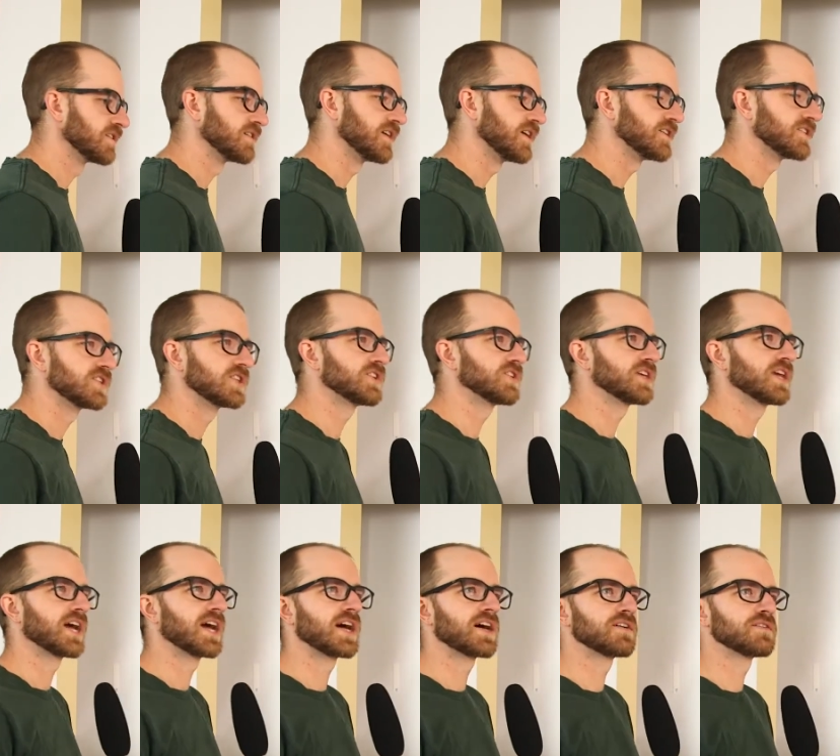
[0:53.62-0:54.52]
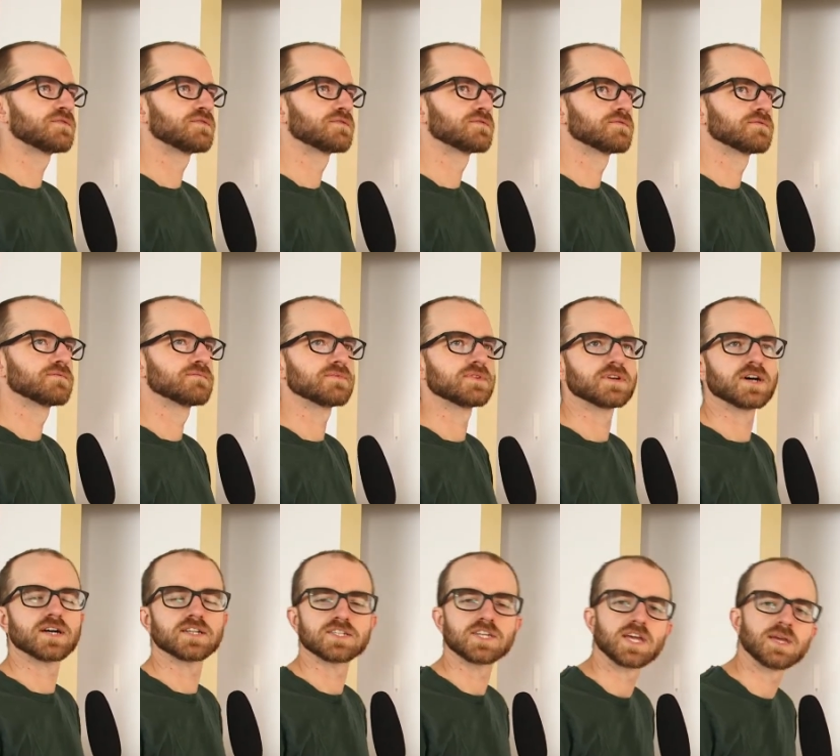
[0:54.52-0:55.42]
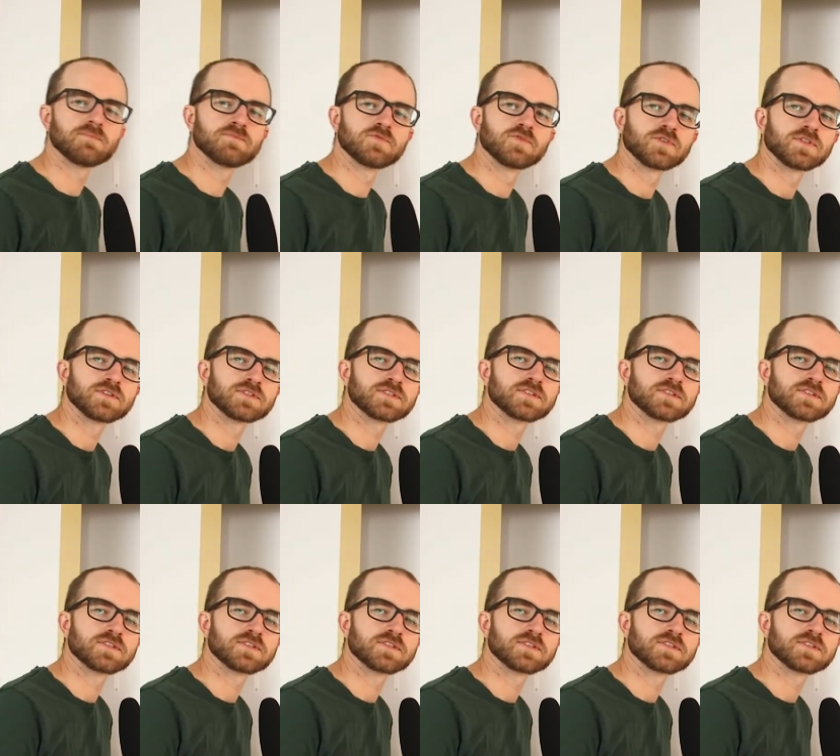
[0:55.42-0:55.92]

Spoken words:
until you have a tape full of